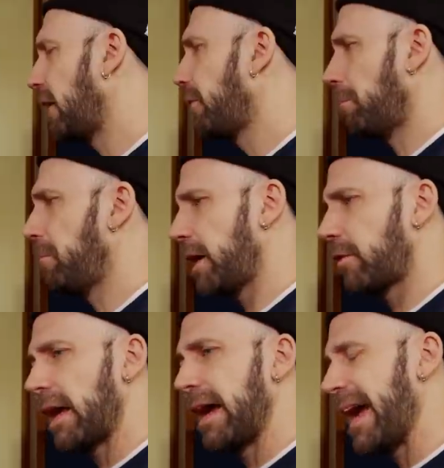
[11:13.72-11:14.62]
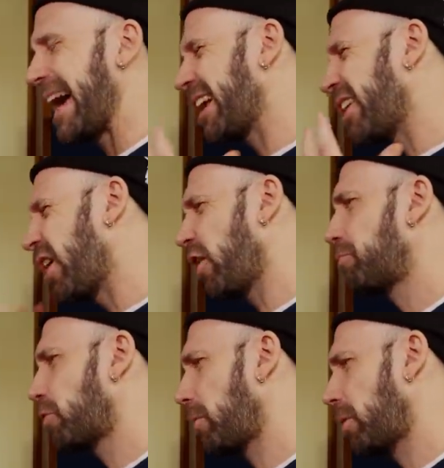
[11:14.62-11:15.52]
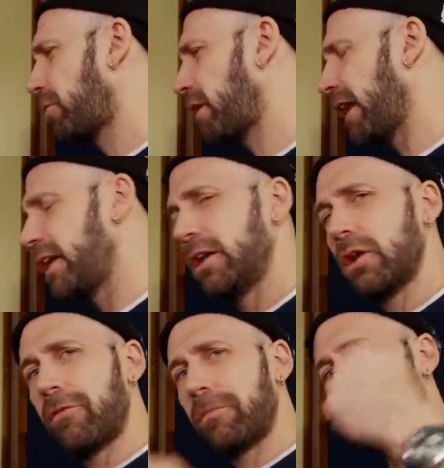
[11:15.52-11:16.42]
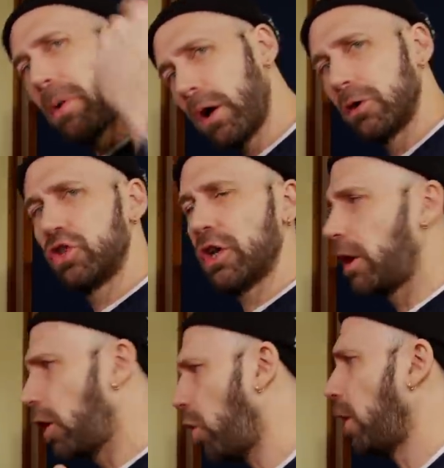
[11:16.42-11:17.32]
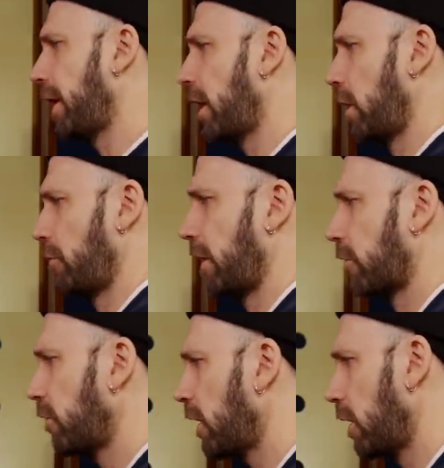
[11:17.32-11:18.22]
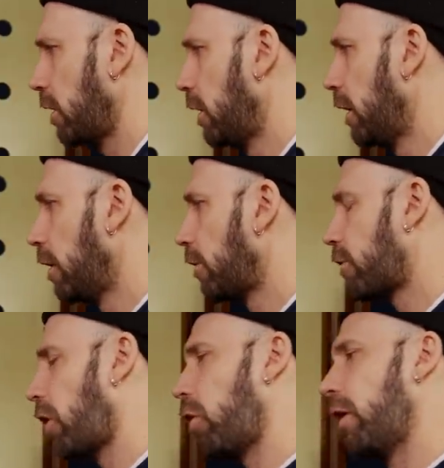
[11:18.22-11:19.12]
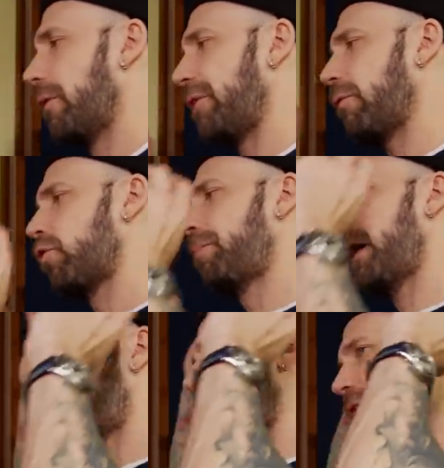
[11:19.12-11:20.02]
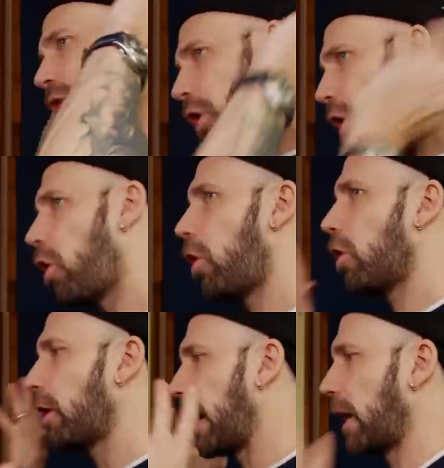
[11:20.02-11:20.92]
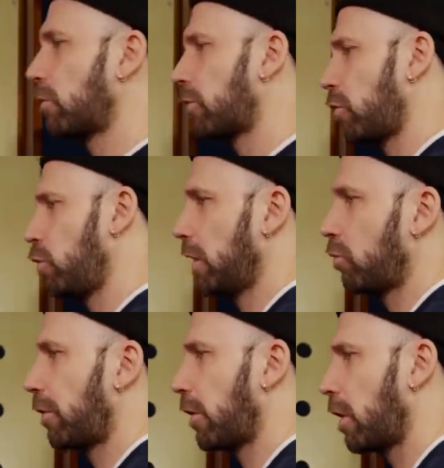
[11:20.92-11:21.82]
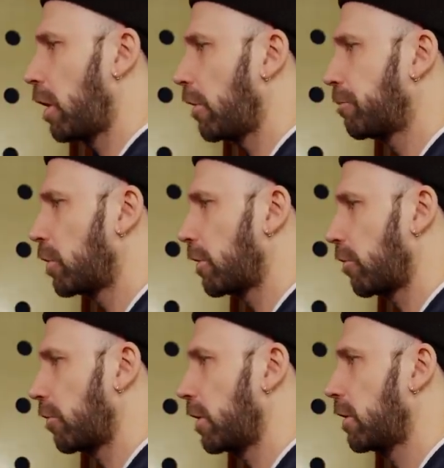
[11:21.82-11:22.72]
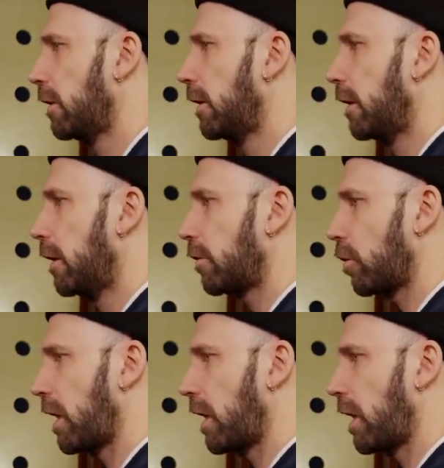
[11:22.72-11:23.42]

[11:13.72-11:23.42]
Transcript: In the mix, I had a lot of problems getting enough punch and low end out of that snare. So that was basically all I was doing with a lot of processing. So